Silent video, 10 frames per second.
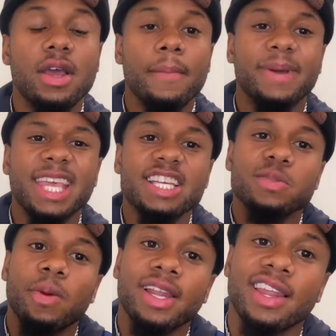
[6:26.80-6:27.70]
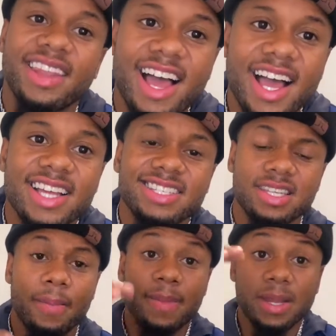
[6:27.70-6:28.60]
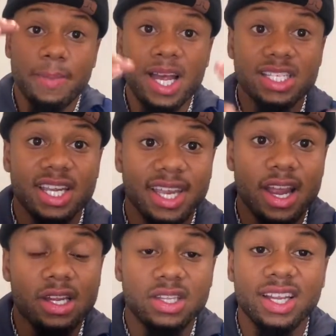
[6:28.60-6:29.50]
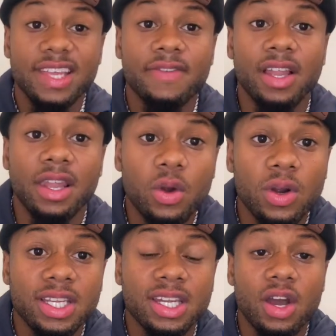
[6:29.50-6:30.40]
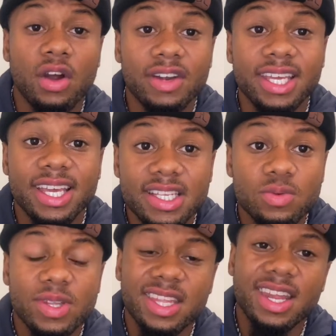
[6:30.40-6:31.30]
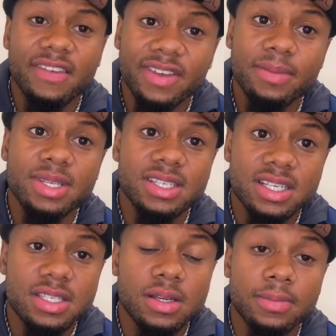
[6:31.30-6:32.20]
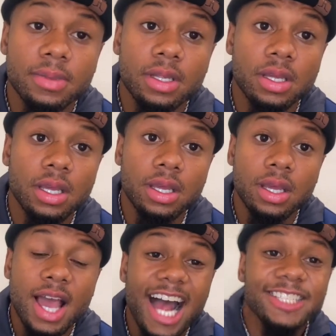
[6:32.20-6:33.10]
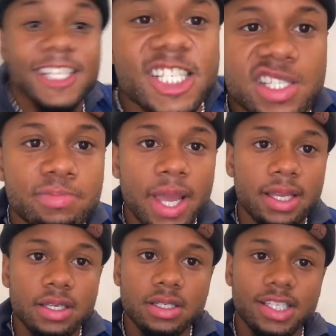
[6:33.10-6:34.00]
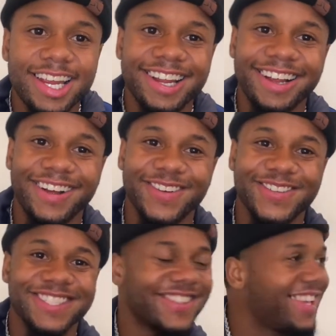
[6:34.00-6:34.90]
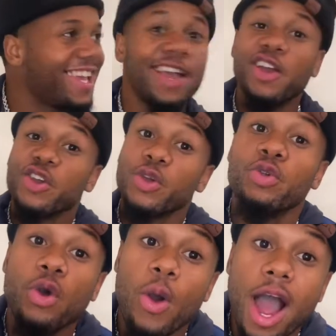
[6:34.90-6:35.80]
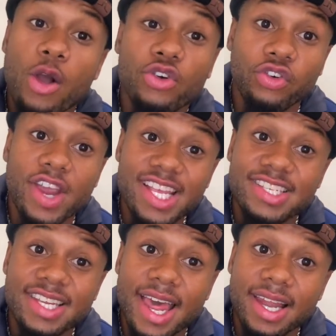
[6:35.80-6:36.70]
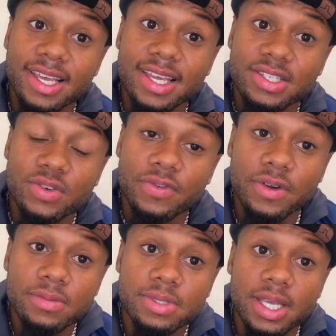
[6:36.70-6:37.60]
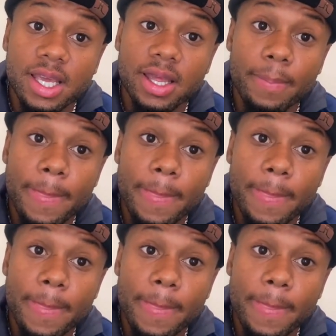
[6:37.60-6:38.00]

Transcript: but they spreading lies to minimize your character even lower than it already is within that family system. I should smack the shit out of you. Like, you know how crazy that is, you feel what I'm saying?